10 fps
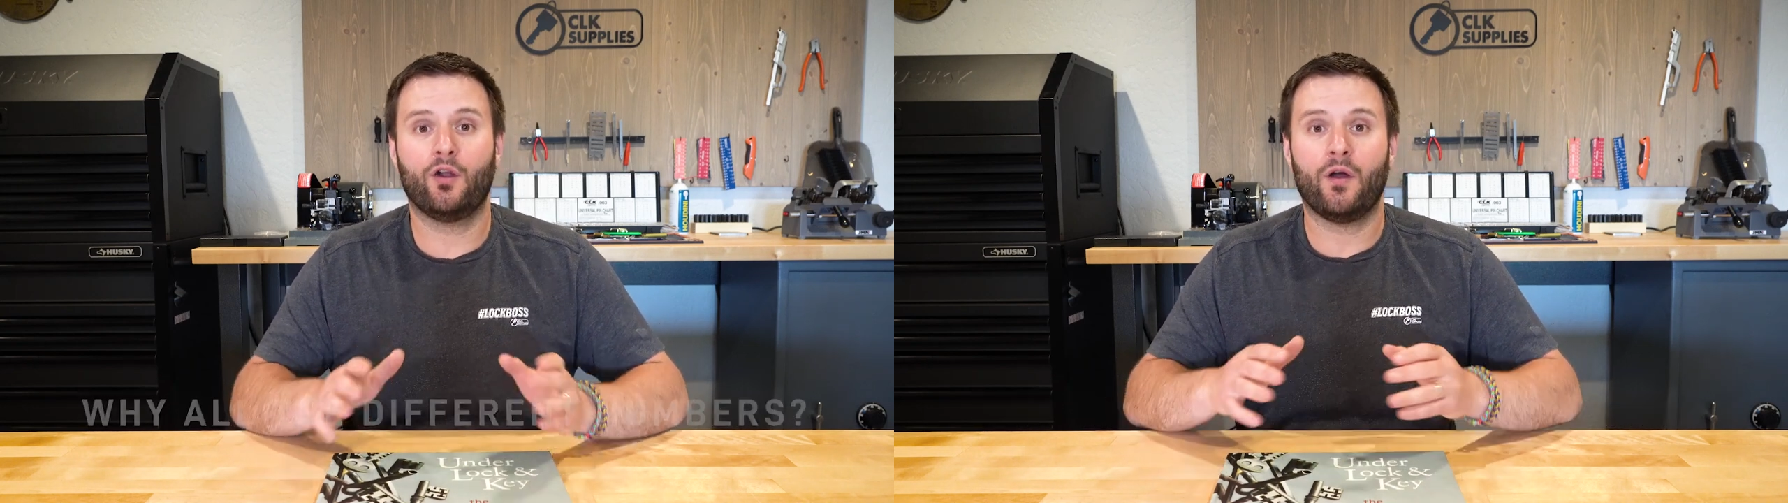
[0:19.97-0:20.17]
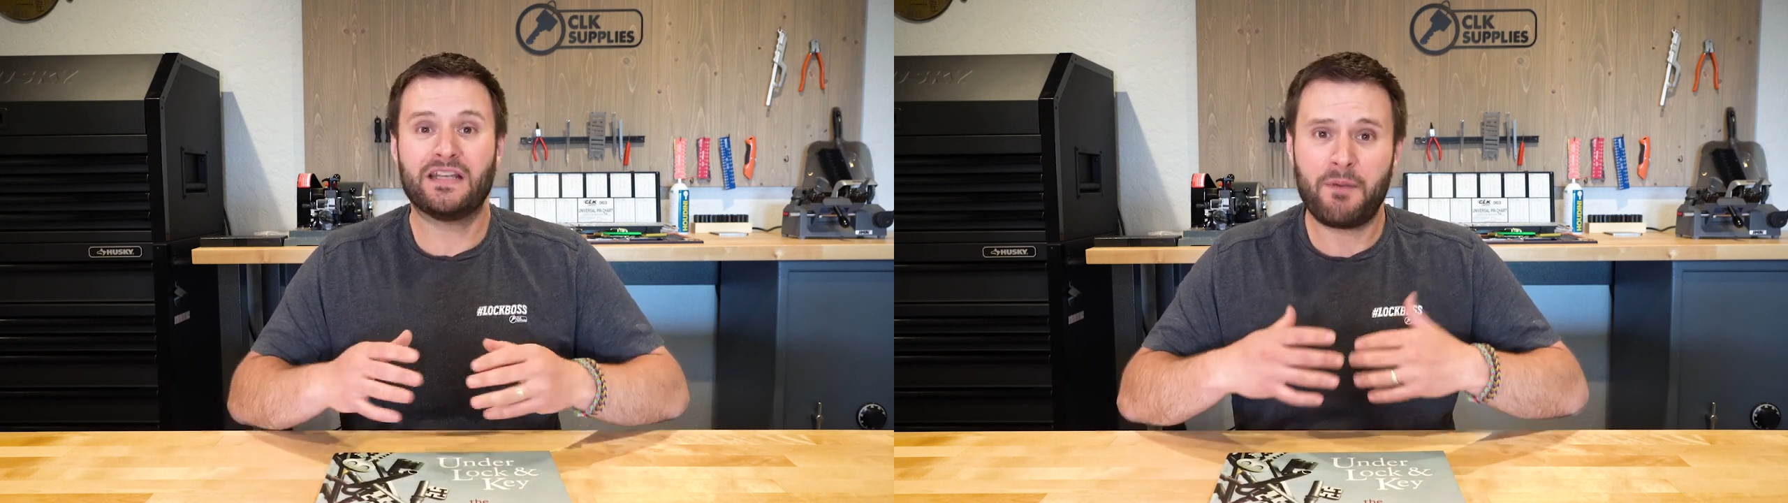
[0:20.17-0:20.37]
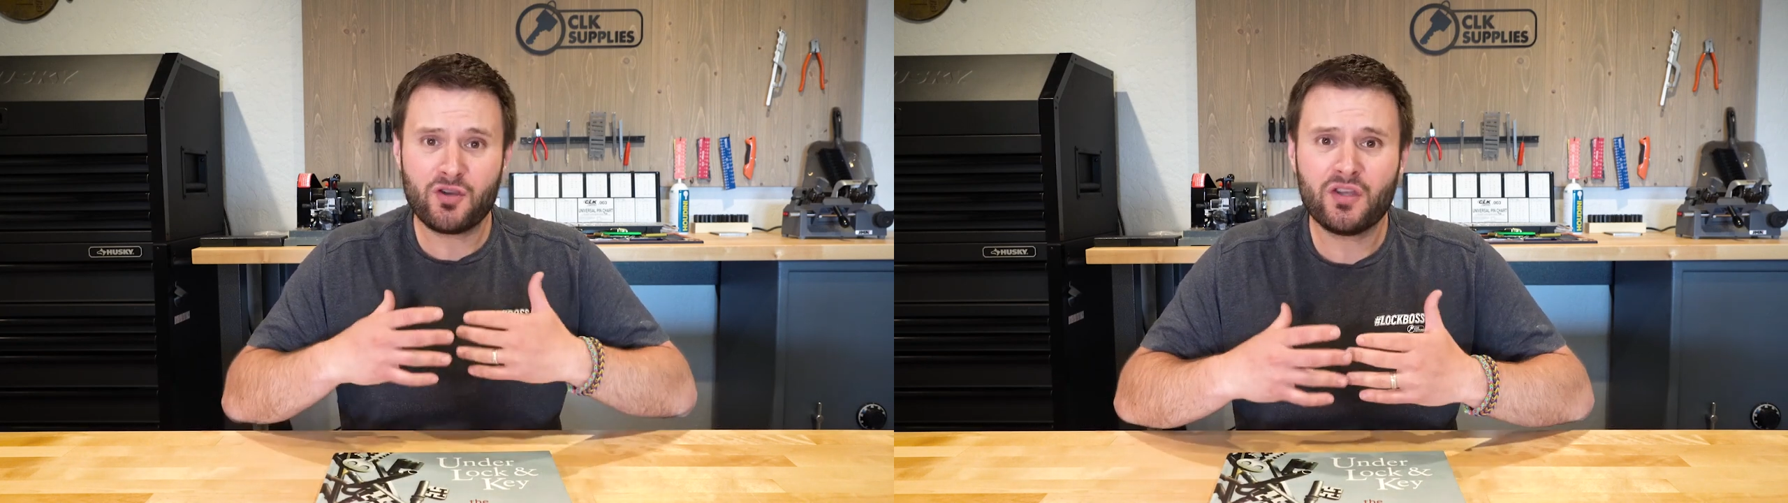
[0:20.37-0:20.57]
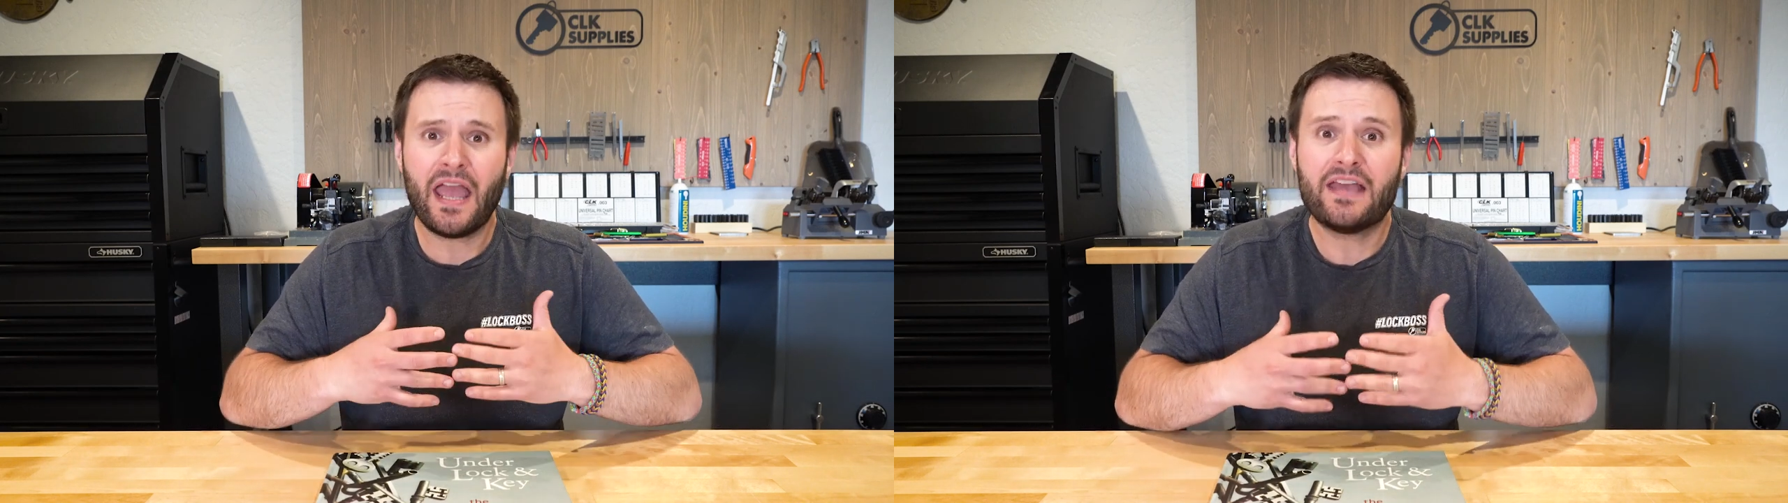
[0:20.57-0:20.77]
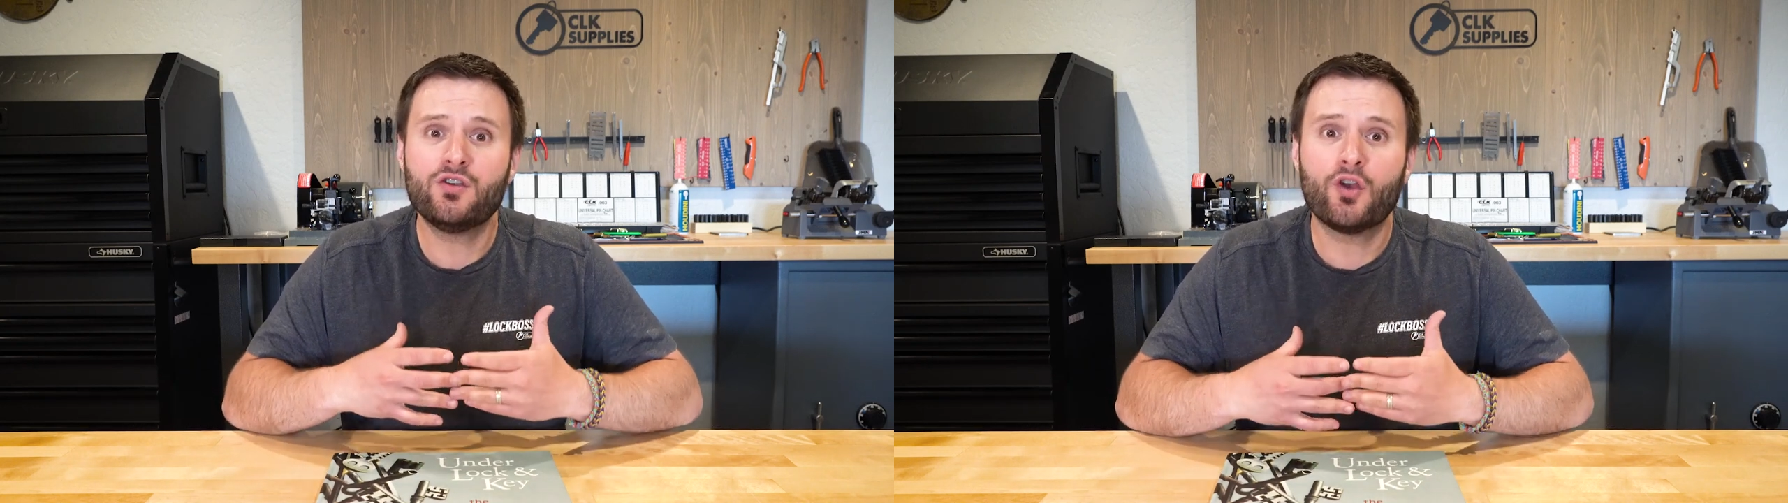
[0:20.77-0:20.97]
You know,
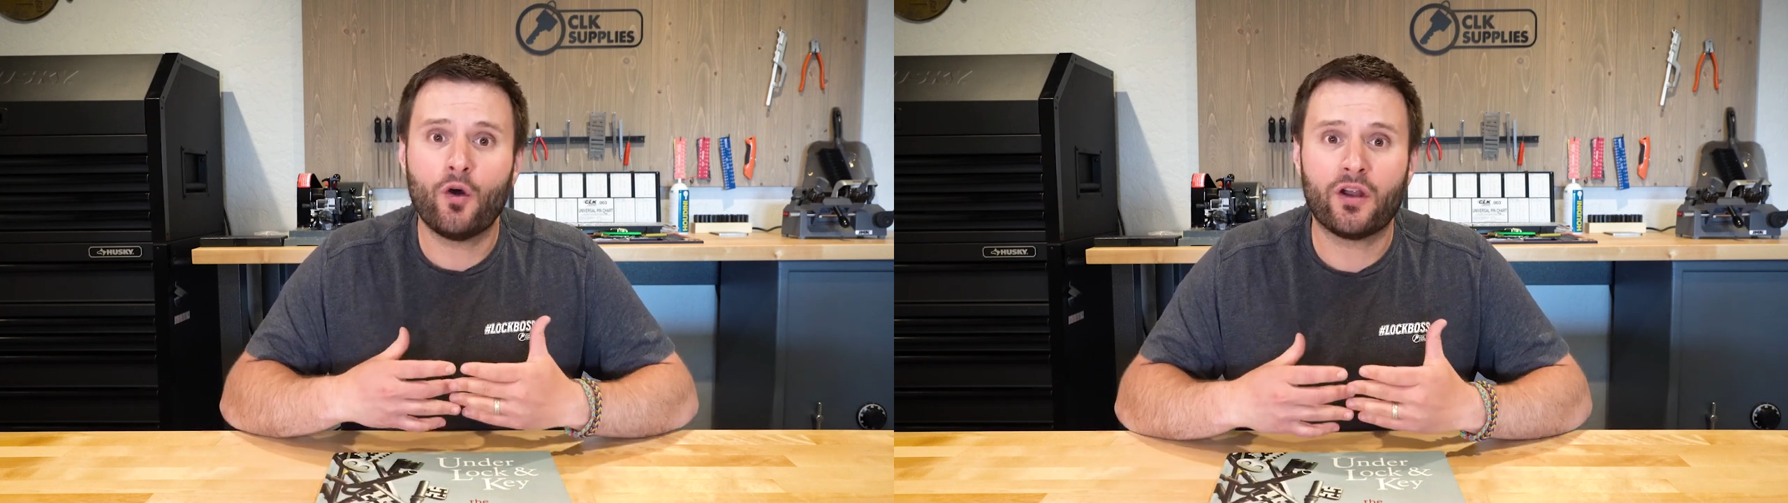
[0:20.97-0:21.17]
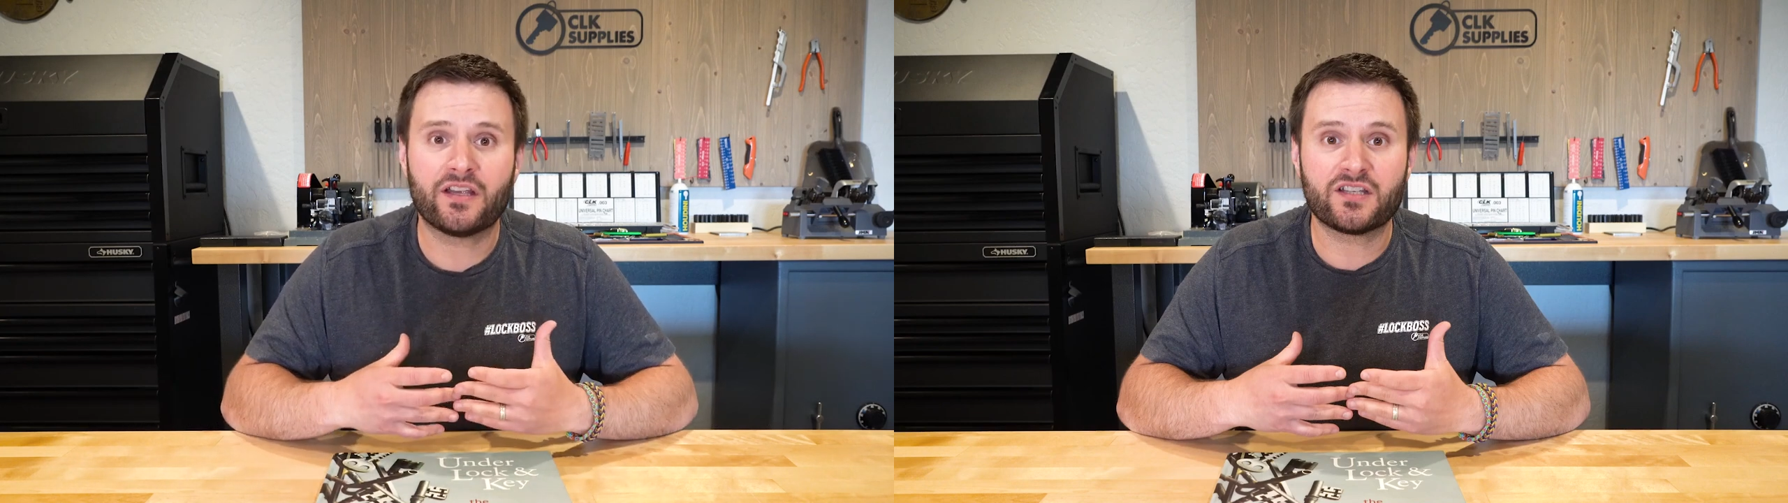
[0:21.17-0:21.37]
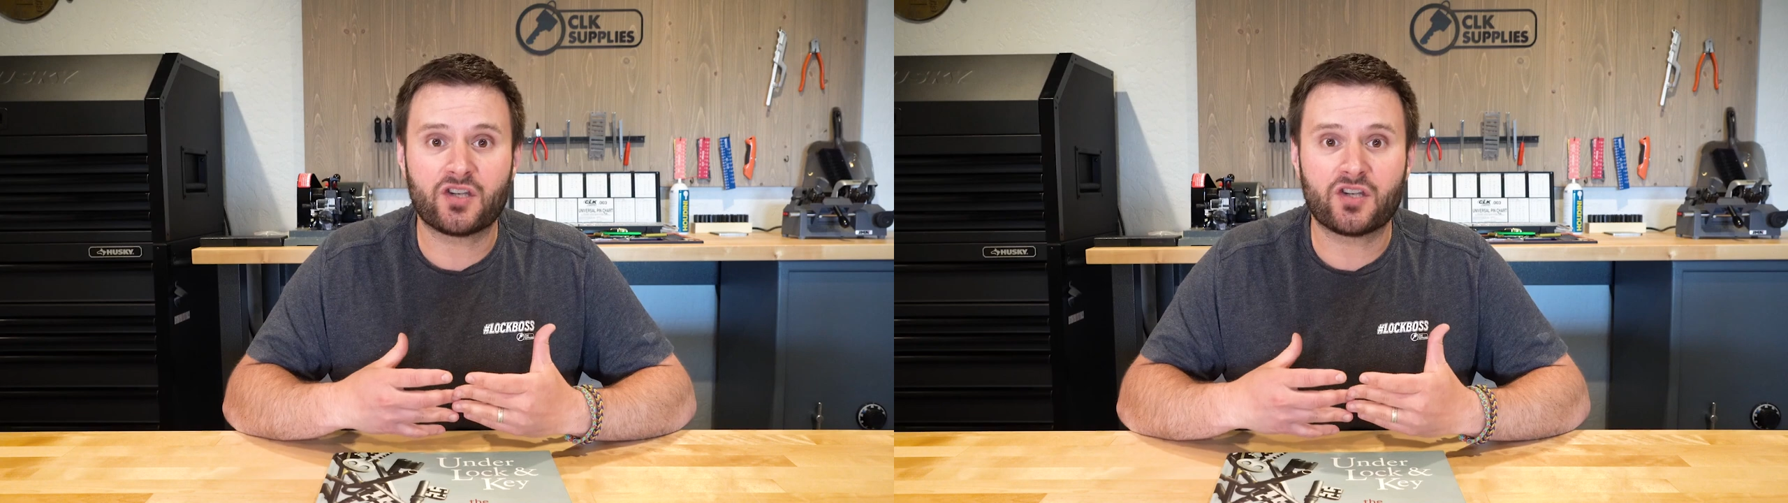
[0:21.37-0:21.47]
especially as you go to